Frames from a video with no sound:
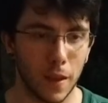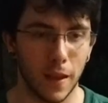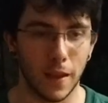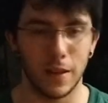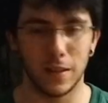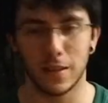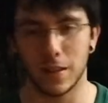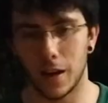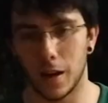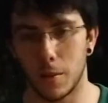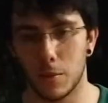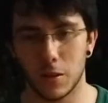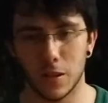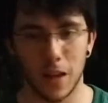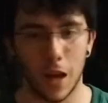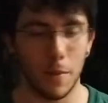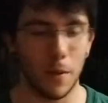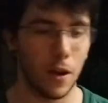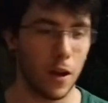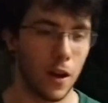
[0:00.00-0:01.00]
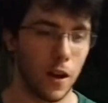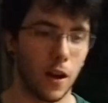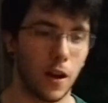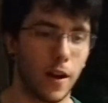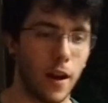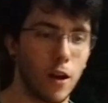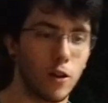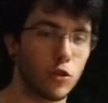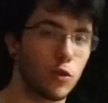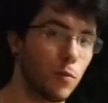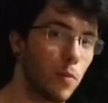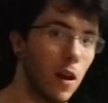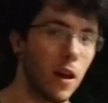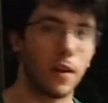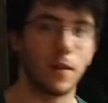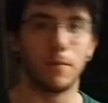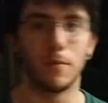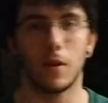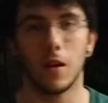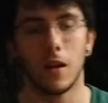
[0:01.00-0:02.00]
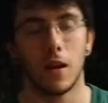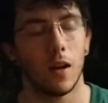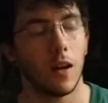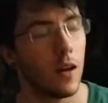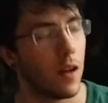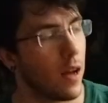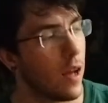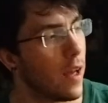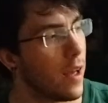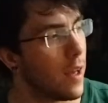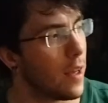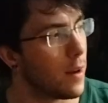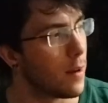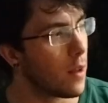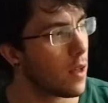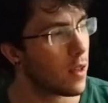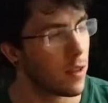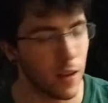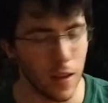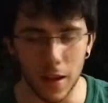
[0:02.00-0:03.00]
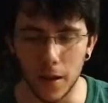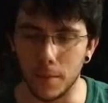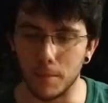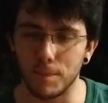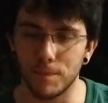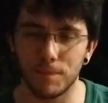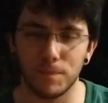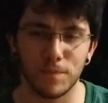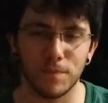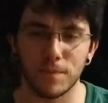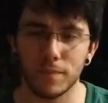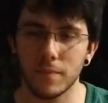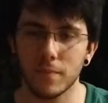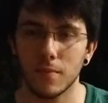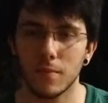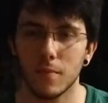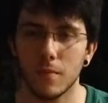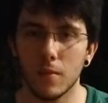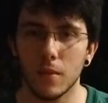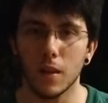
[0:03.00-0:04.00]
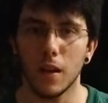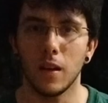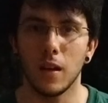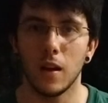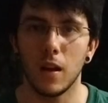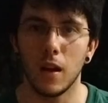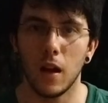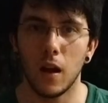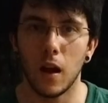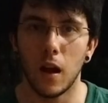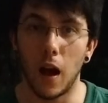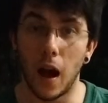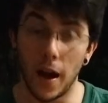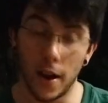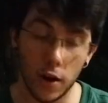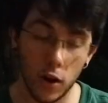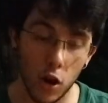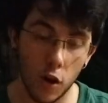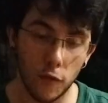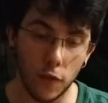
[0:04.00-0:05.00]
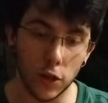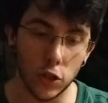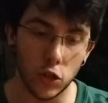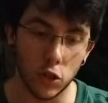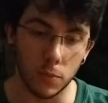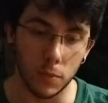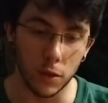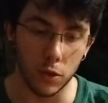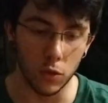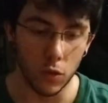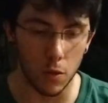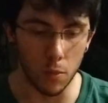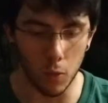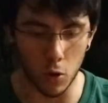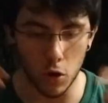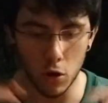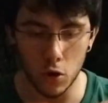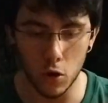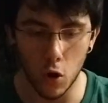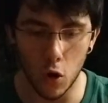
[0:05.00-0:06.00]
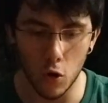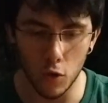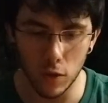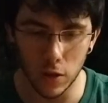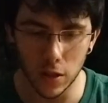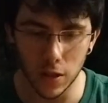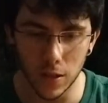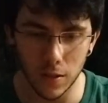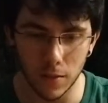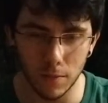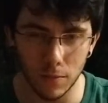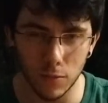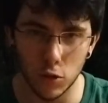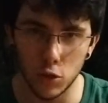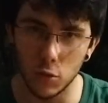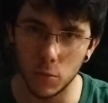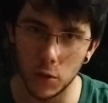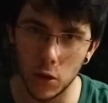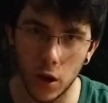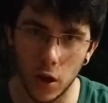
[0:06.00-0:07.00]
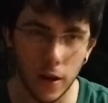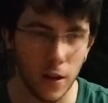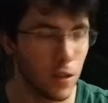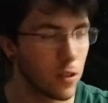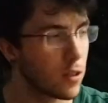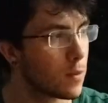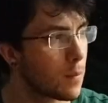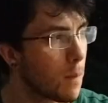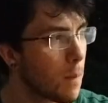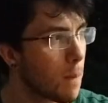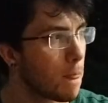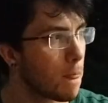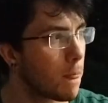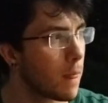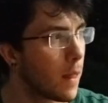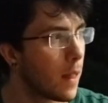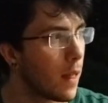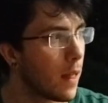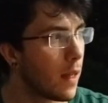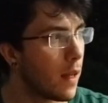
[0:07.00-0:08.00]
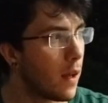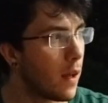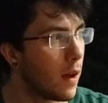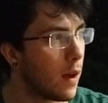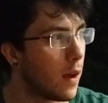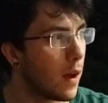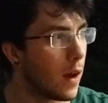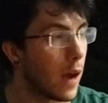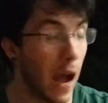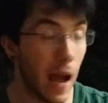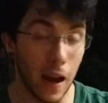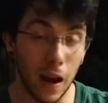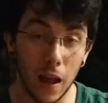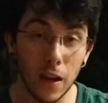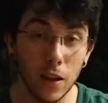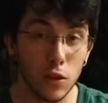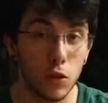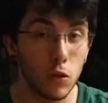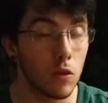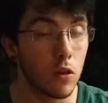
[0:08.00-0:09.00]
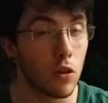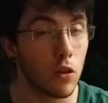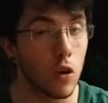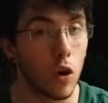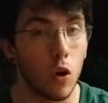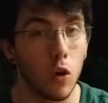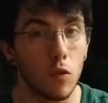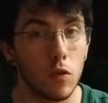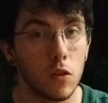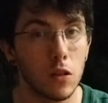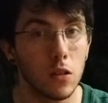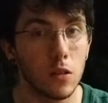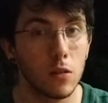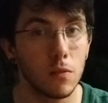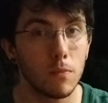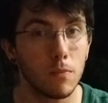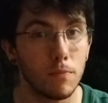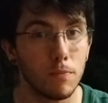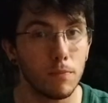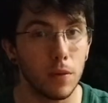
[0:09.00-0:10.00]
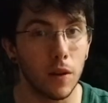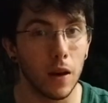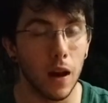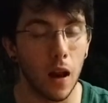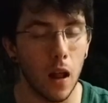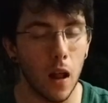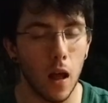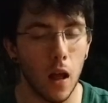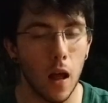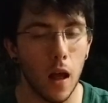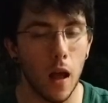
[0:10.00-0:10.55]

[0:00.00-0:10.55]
it is a numbers game. I gotta learn how to play. And yeah, I don't know if I should be doing more covers. To be honest, uh, I like doing covers, but